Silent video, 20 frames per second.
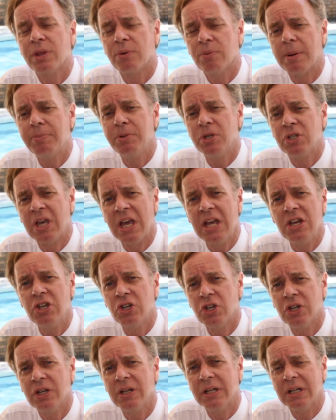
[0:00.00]

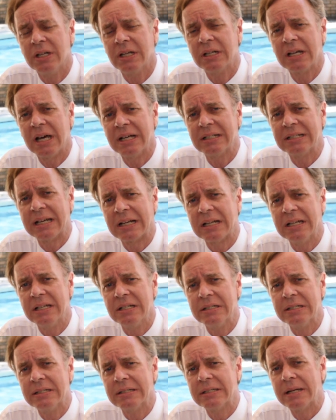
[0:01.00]
reputation in contact
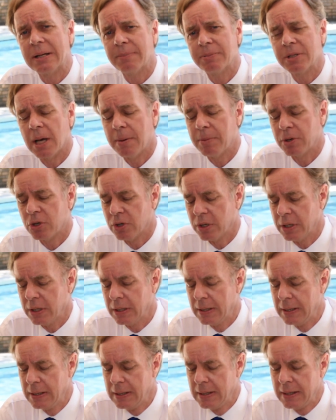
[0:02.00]
lenses and optometry,
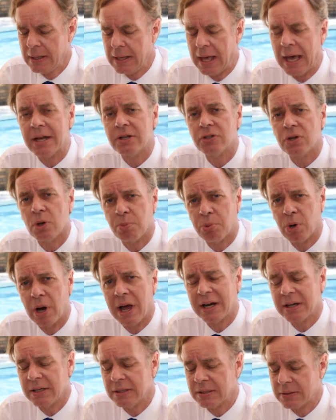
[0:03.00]
had his own
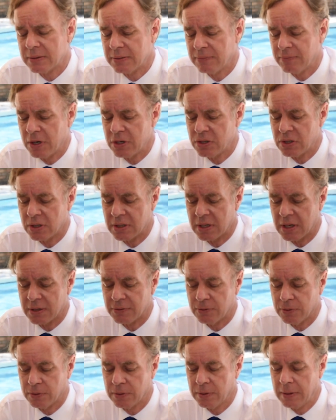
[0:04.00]
practice, very
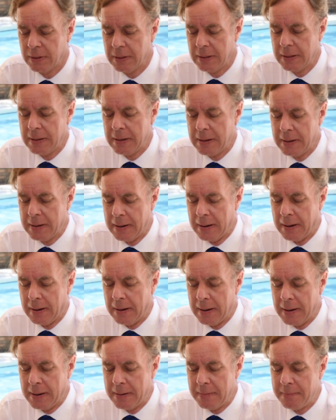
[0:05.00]
successful.
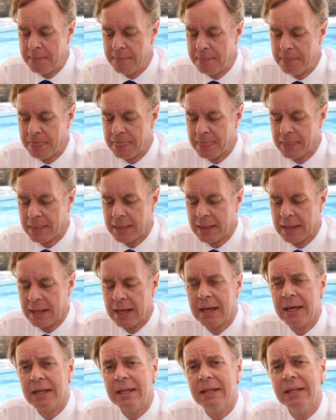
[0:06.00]
Then
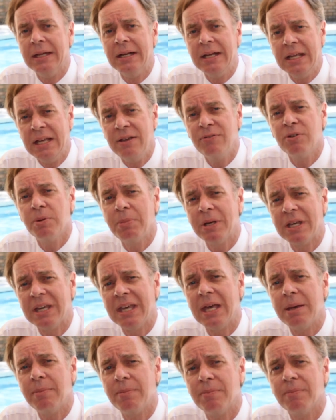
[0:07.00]
he even
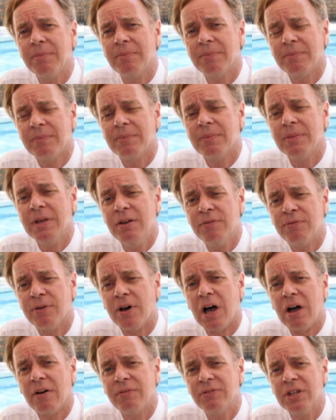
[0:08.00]
became
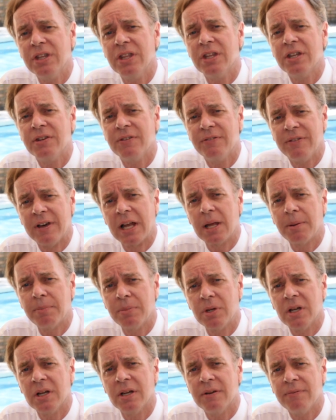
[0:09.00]
involved in the
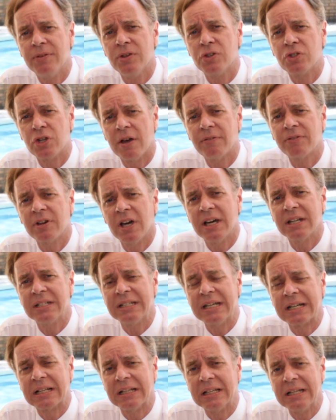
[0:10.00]
development of the soft
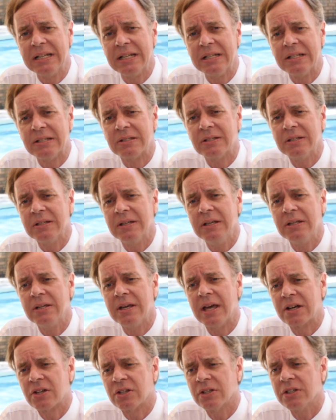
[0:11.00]
contact lens. He
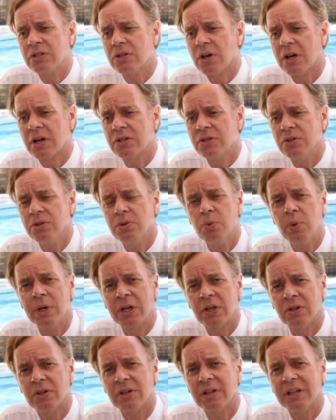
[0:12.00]
actually talked to
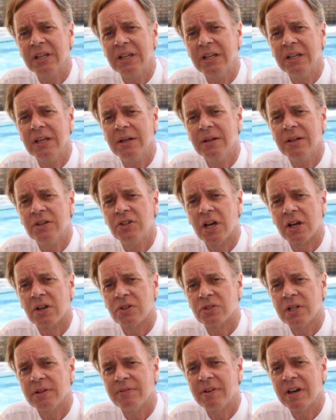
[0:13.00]
Wichterle in
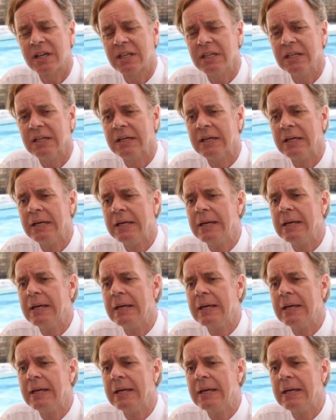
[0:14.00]
Czechoslovakia